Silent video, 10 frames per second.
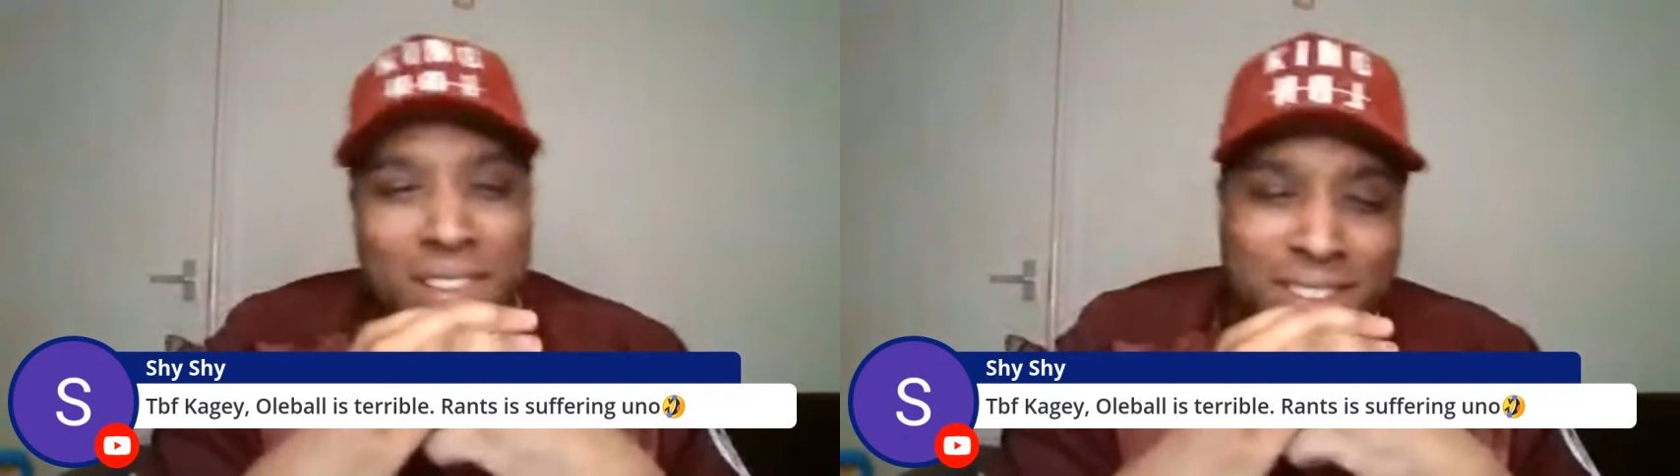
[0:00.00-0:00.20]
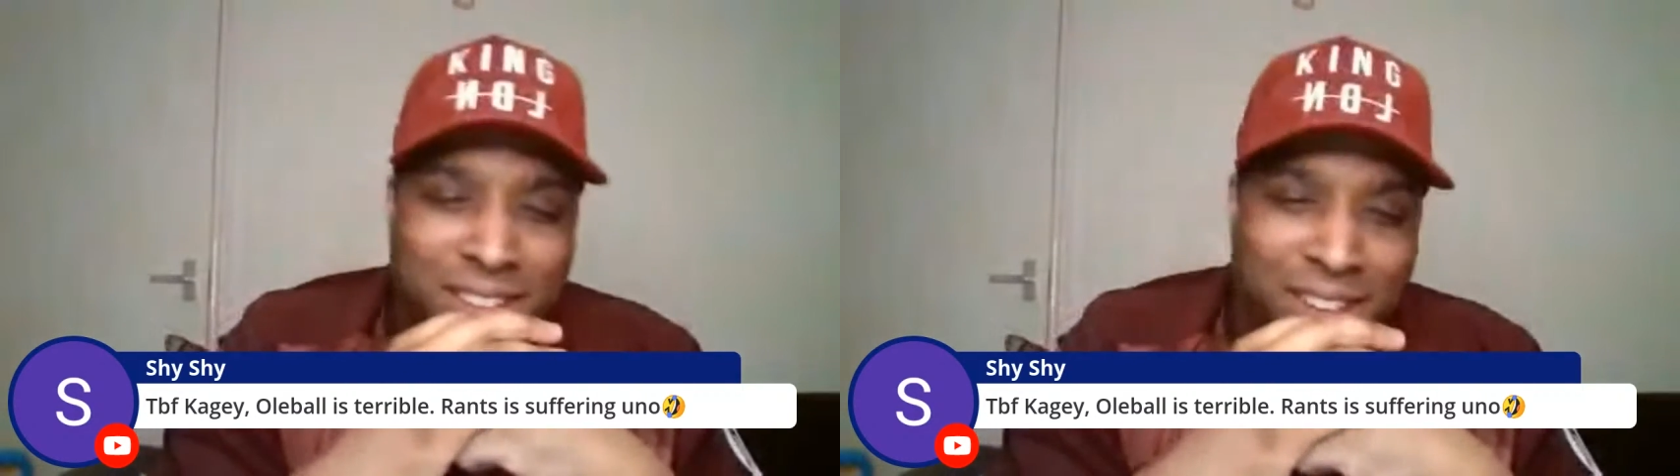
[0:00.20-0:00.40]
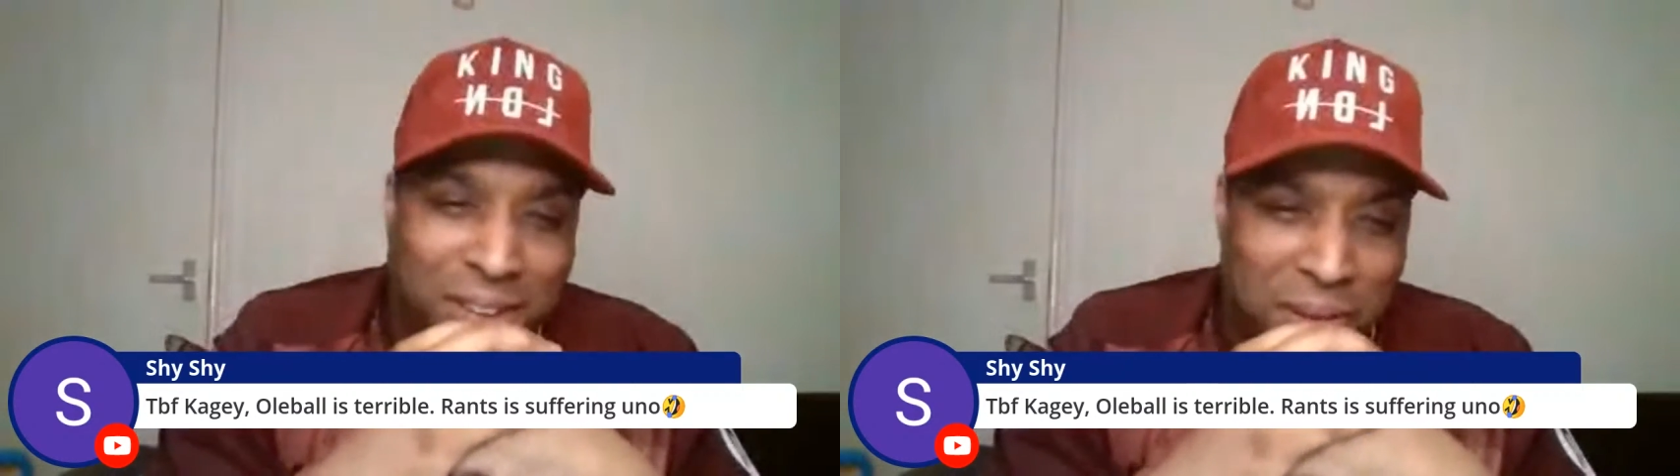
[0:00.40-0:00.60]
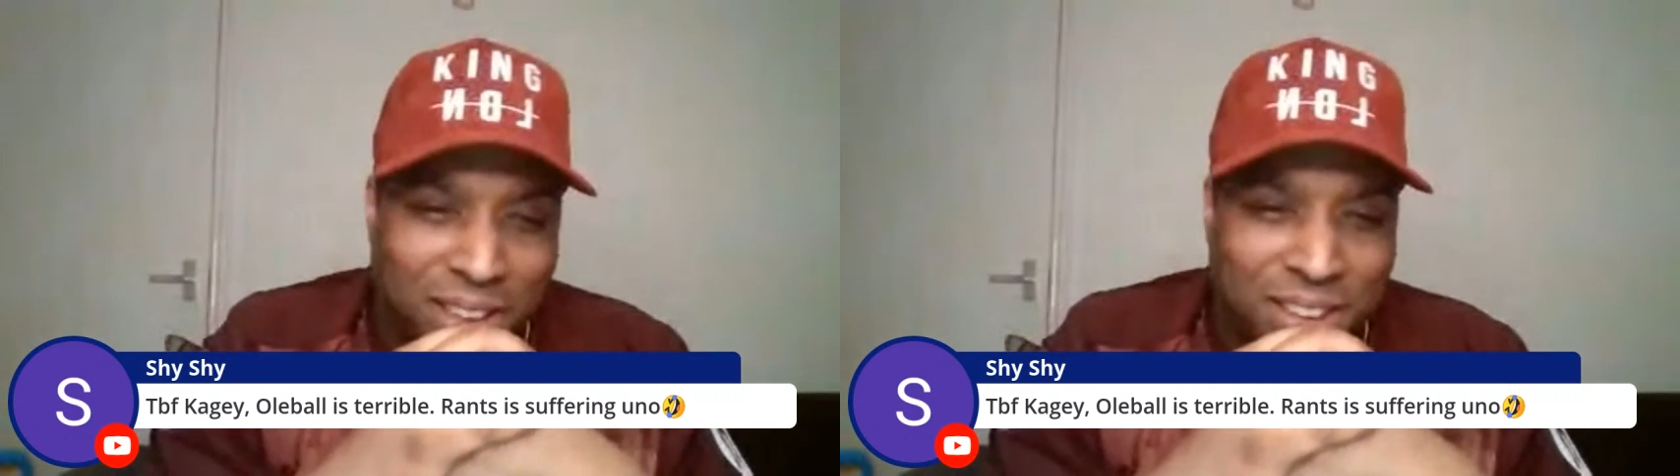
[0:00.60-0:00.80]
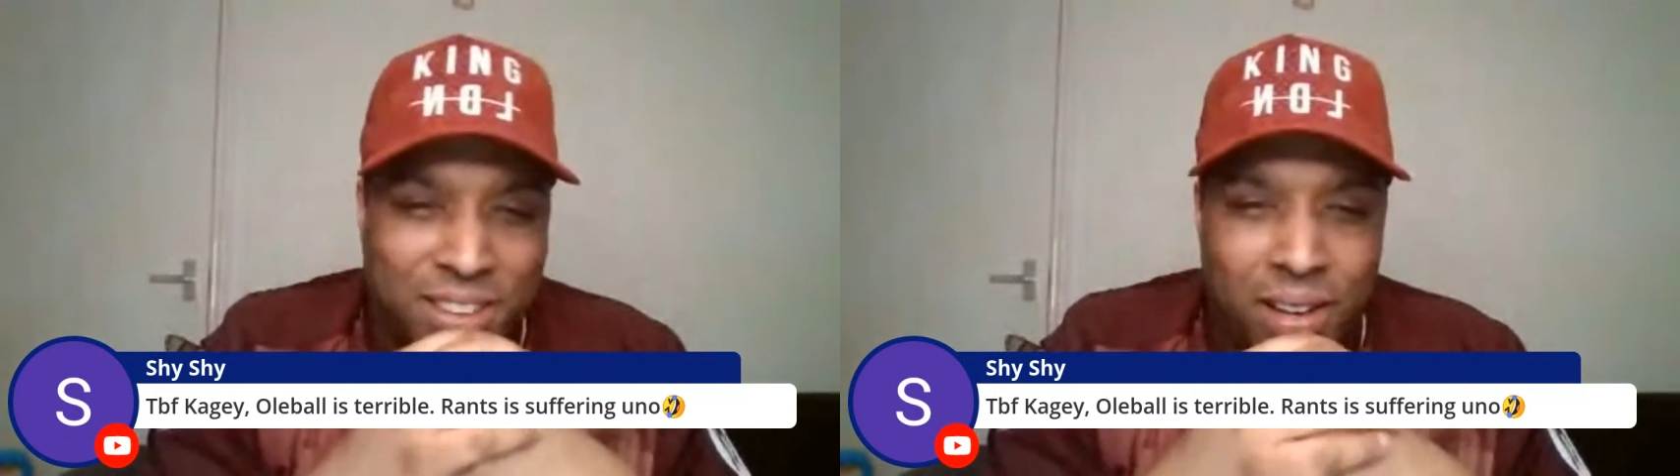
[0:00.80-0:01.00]
man. Shout
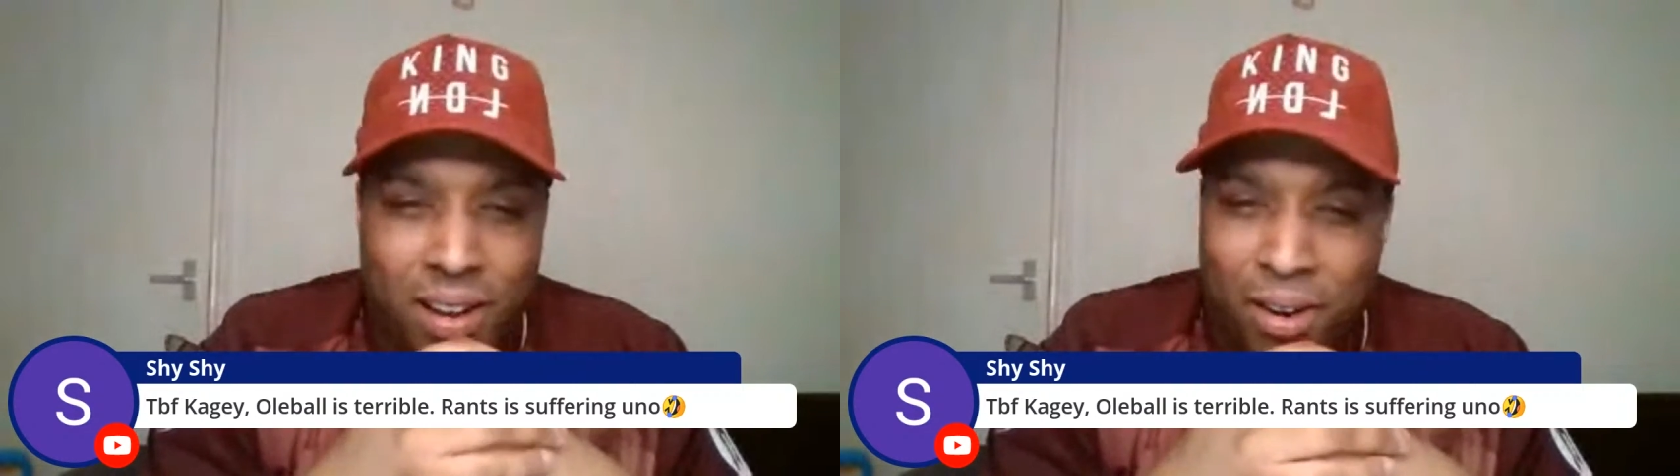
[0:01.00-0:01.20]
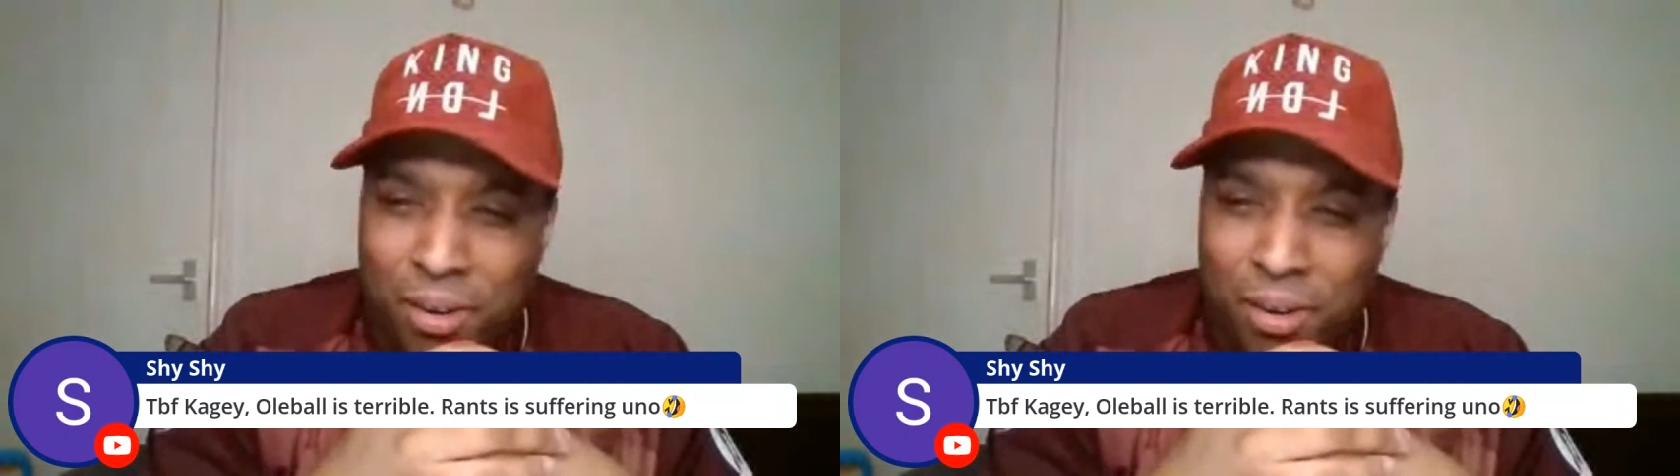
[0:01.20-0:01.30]
out, Rance. Yeah,